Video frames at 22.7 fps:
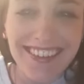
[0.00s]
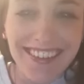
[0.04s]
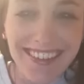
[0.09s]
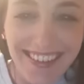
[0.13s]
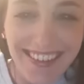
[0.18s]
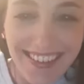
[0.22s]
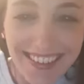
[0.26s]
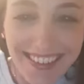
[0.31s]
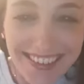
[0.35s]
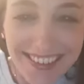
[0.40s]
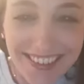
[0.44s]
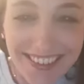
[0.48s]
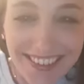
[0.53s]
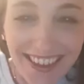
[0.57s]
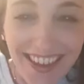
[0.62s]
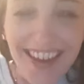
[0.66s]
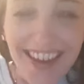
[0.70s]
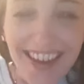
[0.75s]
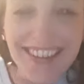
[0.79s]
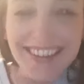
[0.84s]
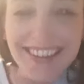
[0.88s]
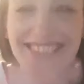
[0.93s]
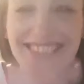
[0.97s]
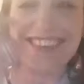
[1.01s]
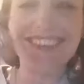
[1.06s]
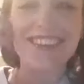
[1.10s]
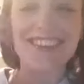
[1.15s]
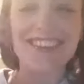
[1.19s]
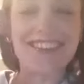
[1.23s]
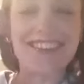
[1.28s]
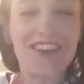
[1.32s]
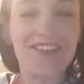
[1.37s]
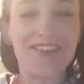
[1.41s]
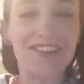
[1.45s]
there's
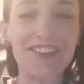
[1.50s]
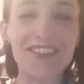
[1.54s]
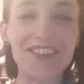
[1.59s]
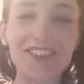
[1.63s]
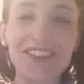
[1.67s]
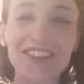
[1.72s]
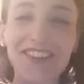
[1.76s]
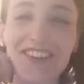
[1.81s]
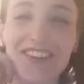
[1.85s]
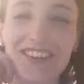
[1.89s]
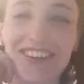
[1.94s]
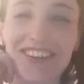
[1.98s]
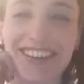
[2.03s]
someone you know.